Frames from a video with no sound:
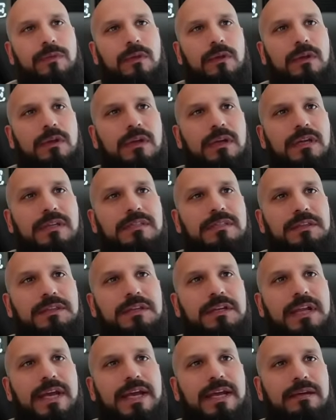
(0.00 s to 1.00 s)
It's in the
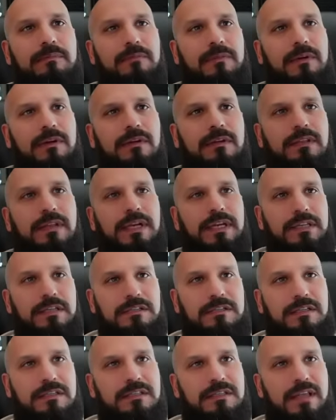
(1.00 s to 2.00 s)
name, ladies.
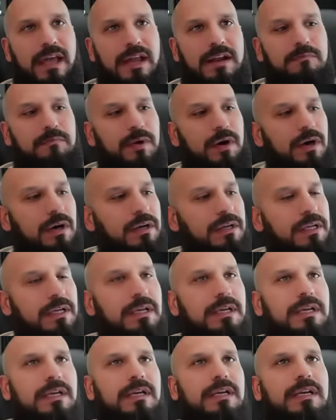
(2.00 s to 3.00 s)
It's not a bug.
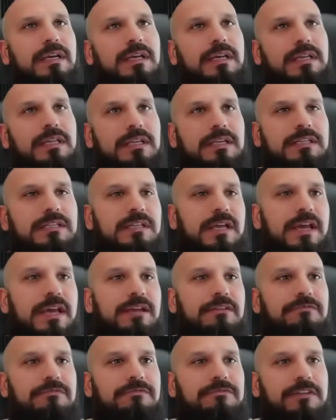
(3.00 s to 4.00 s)
It is a
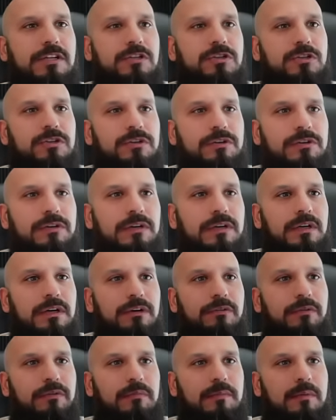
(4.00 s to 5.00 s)
feature.
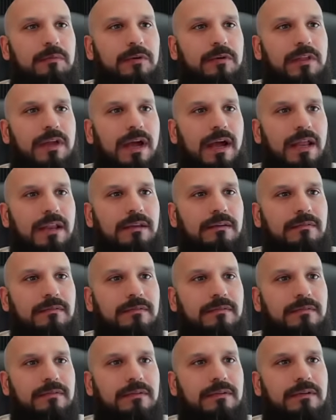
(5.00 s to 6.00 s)
Remember that.
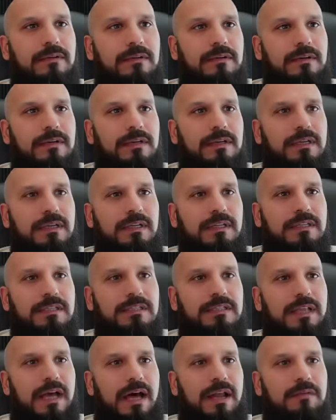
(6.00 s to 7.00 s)
It is
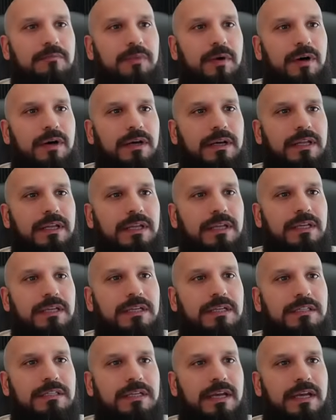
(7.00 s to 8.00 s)
not a bug. It
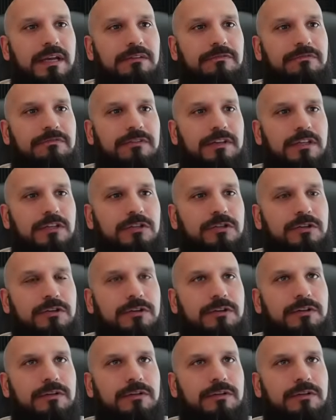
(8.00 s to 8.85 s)
is a feature.